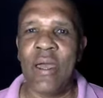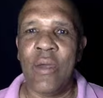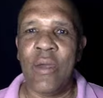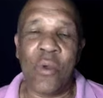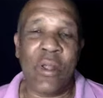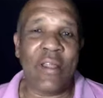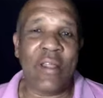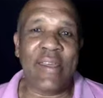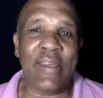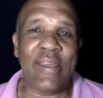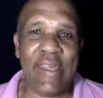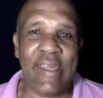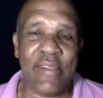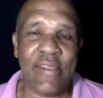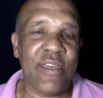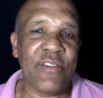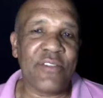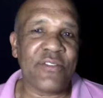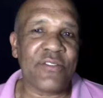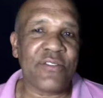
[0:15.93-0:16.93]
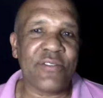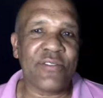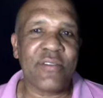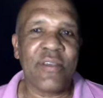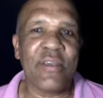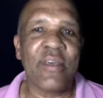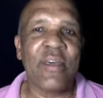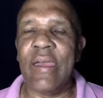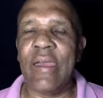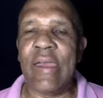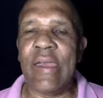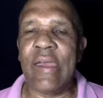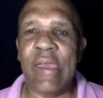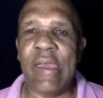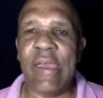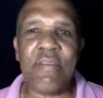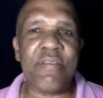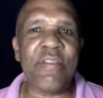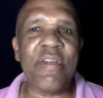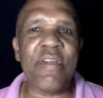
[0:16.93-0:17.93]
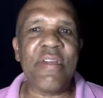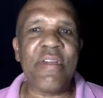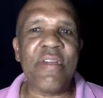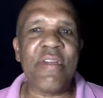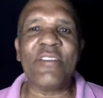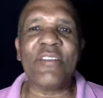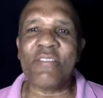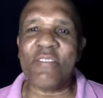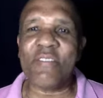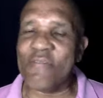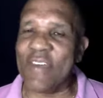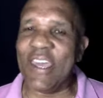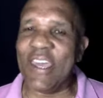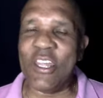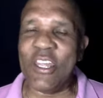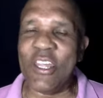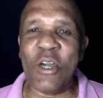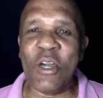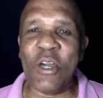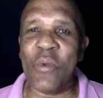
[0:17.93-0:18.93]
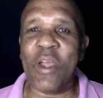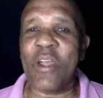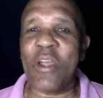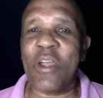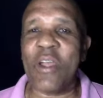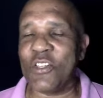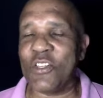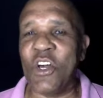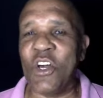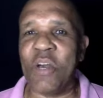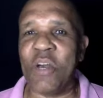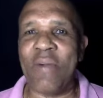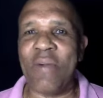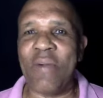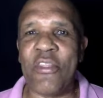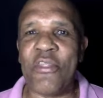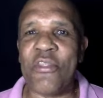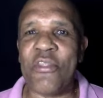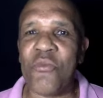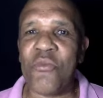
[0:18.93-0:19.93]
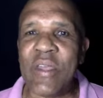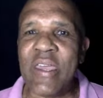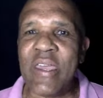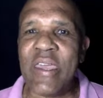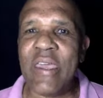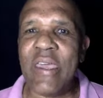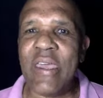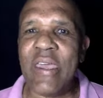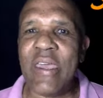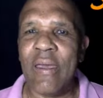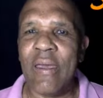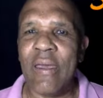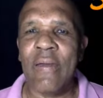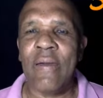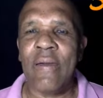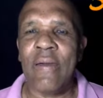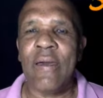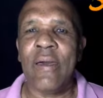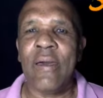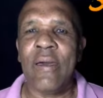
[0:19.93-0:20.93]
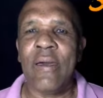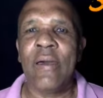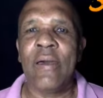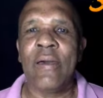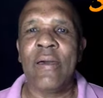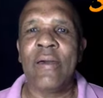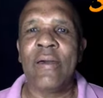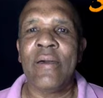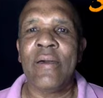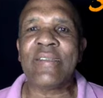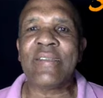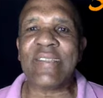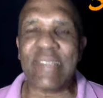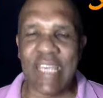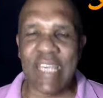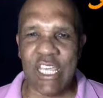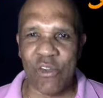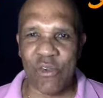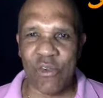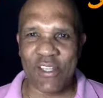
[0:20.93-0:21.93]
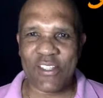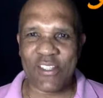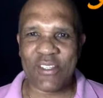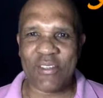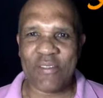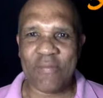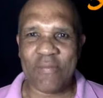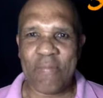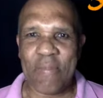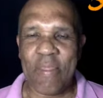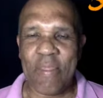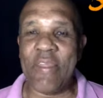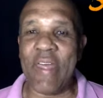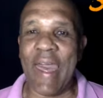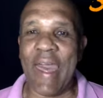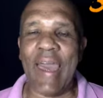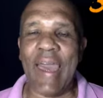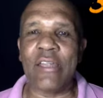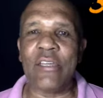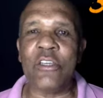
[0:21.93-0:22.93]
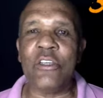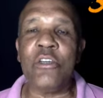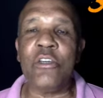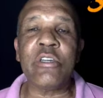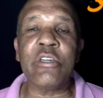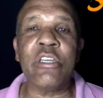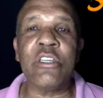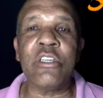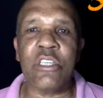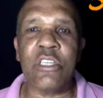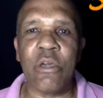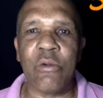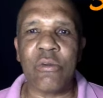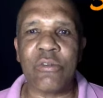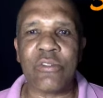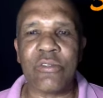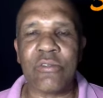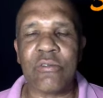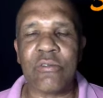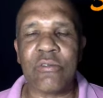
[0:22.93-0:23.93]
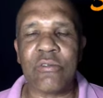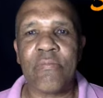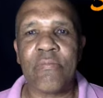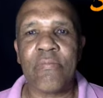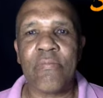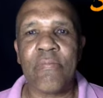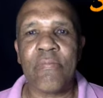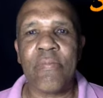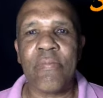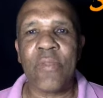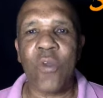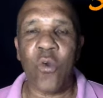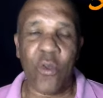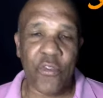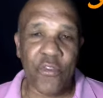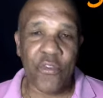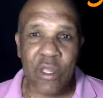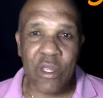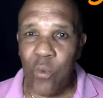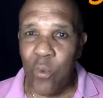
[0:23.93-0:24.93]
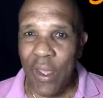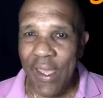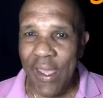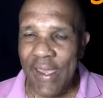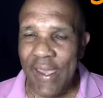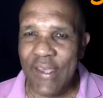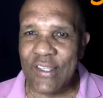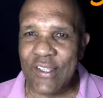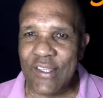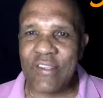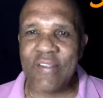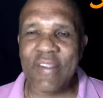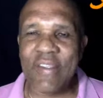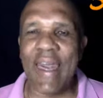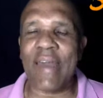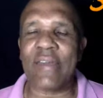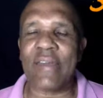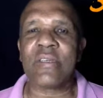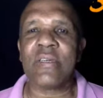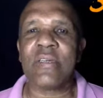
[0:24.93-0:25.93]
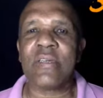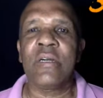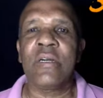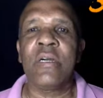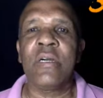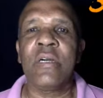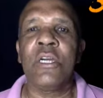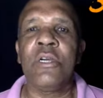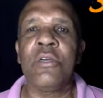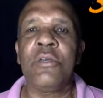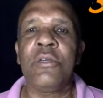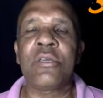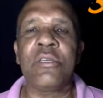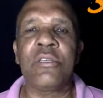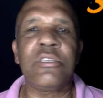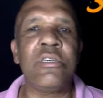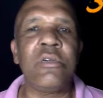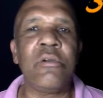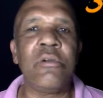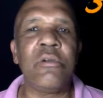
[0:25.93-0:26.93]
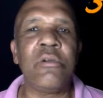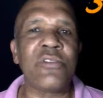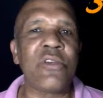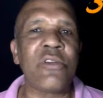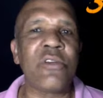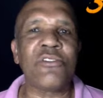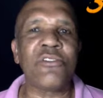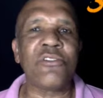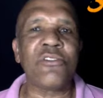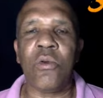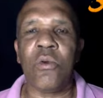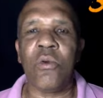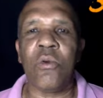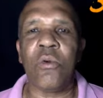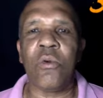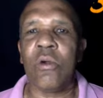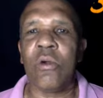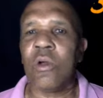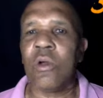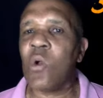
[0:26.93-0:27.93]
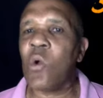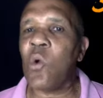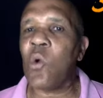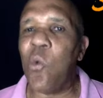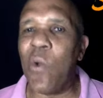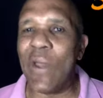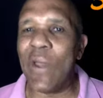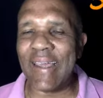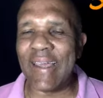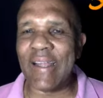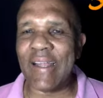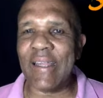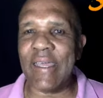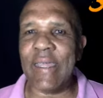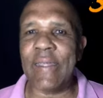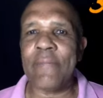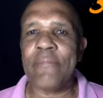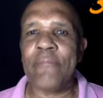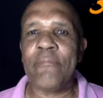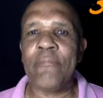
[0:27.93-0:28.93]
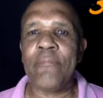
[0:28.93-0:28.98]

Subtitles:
Well, in this video, we're going to talk about three secrets that you can use, or three ways that you can use to quickly